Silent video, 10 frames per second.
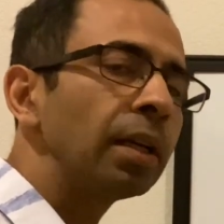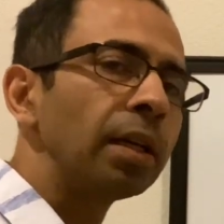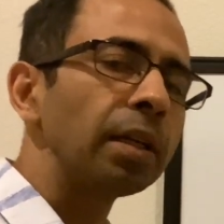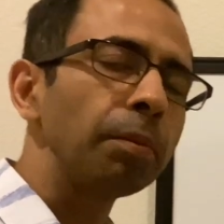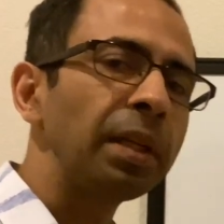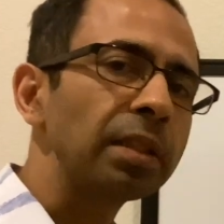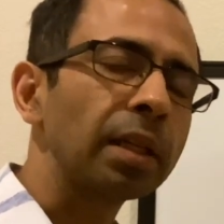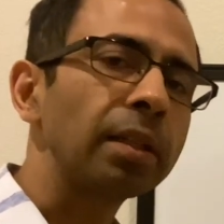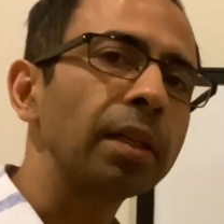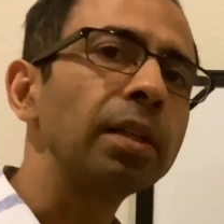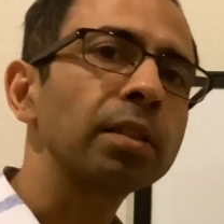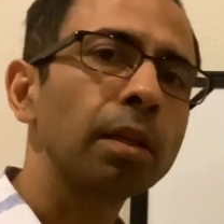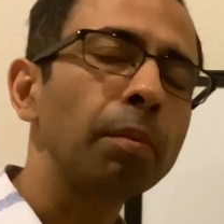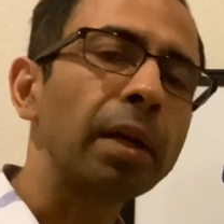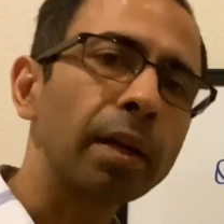It means that there is
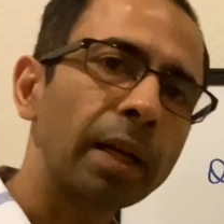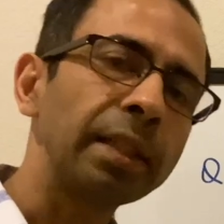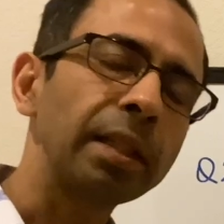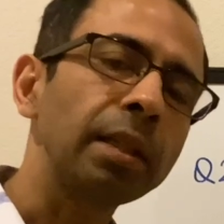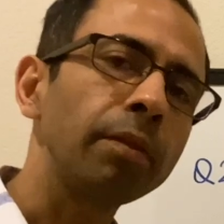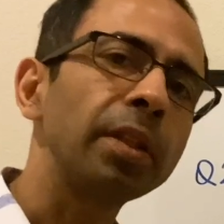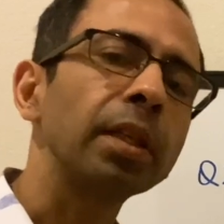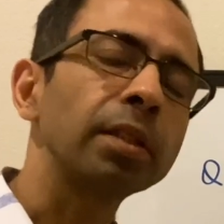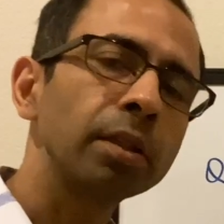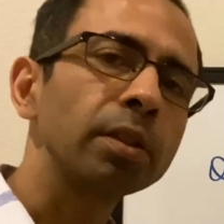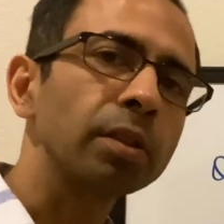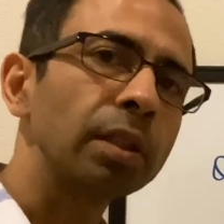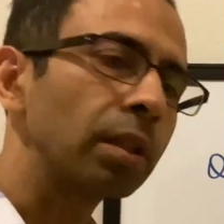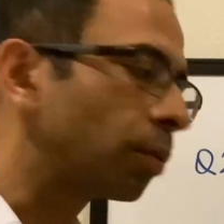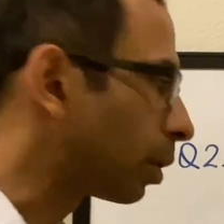some entity which exists in
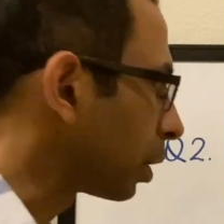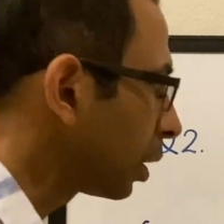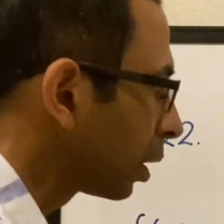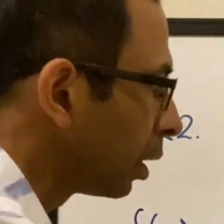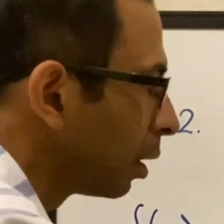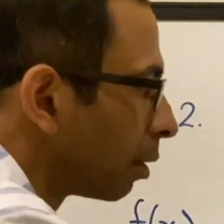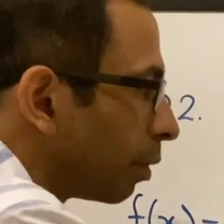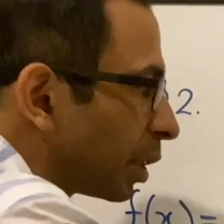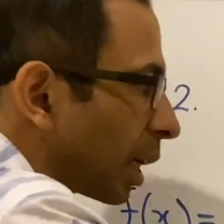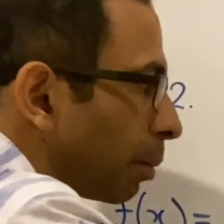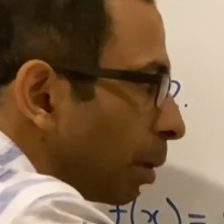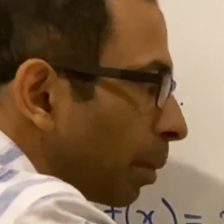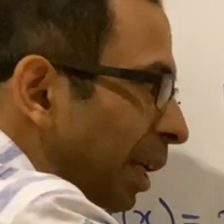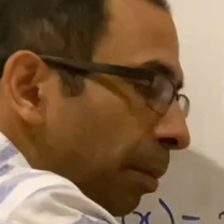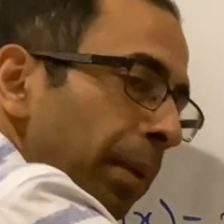the world which can be
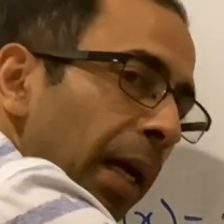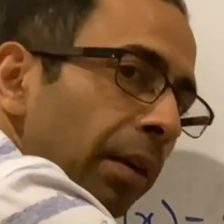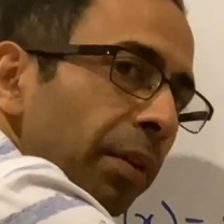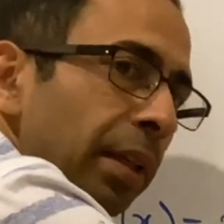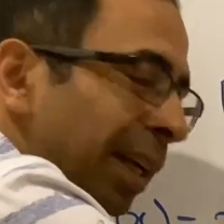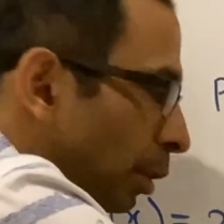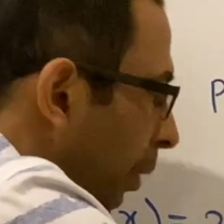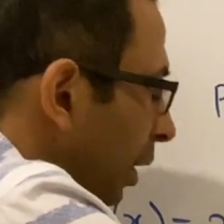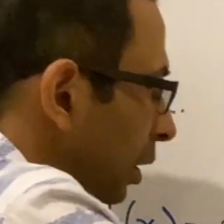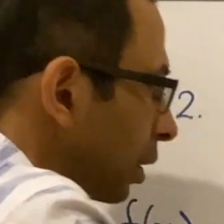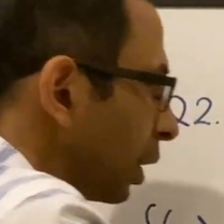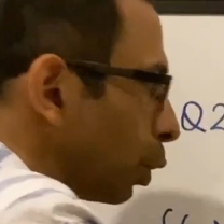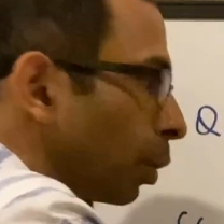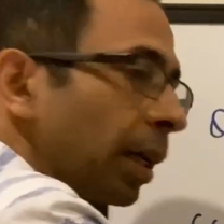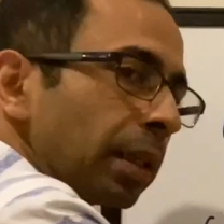multiplied with x minus 3 to
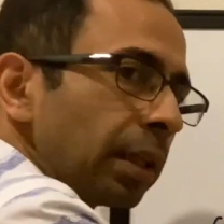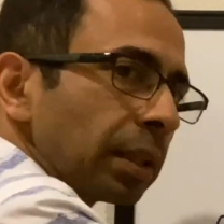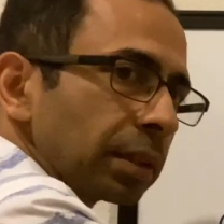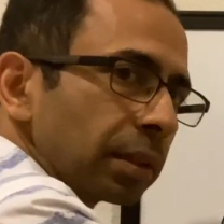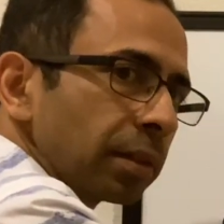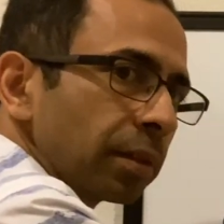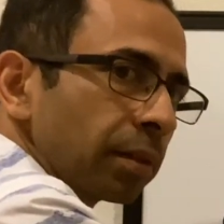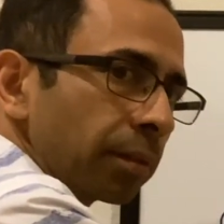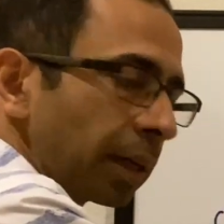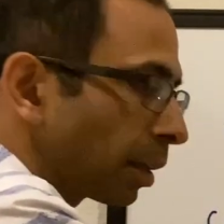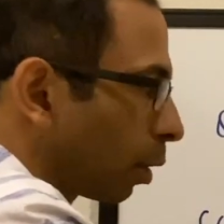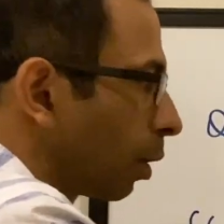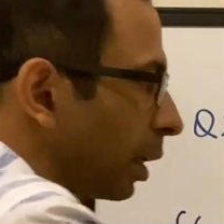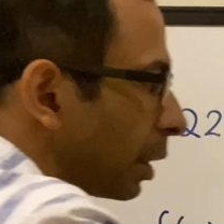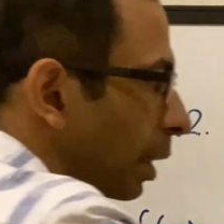get this, right?
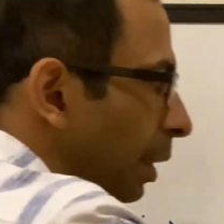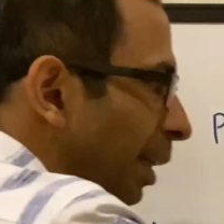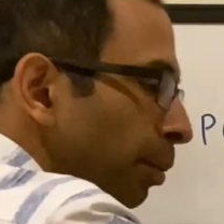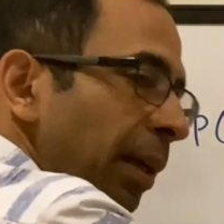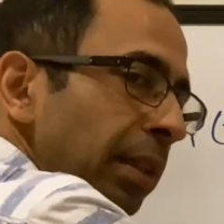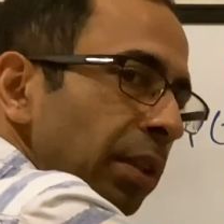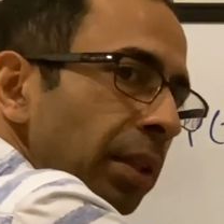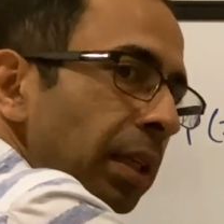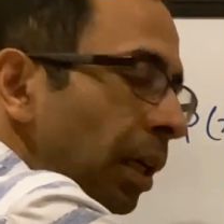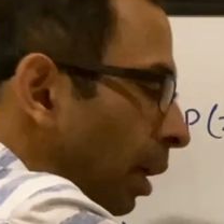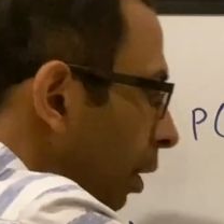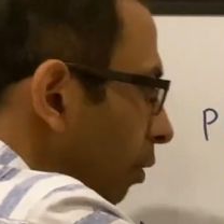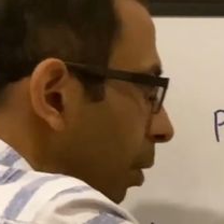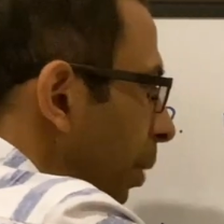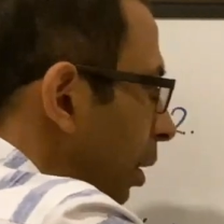Only then x minus 3
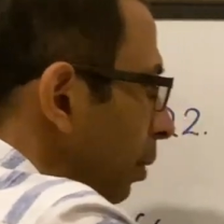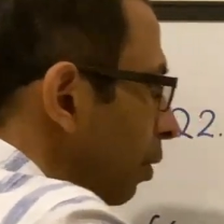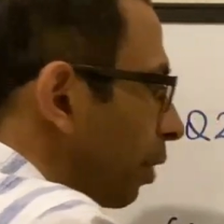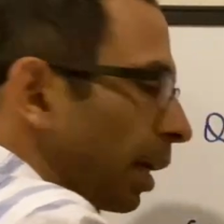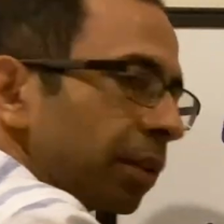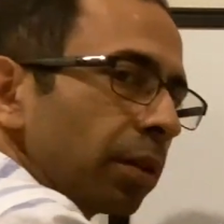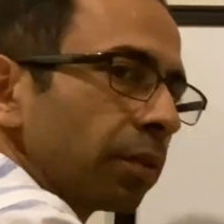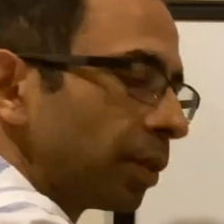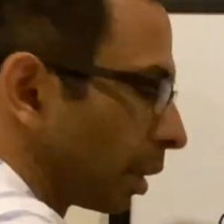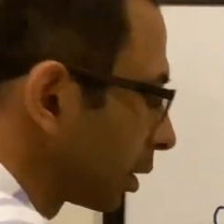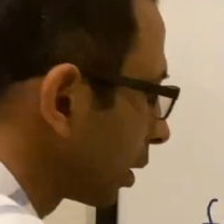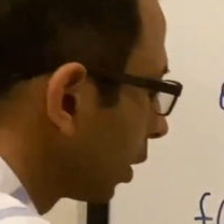will become a factor of this.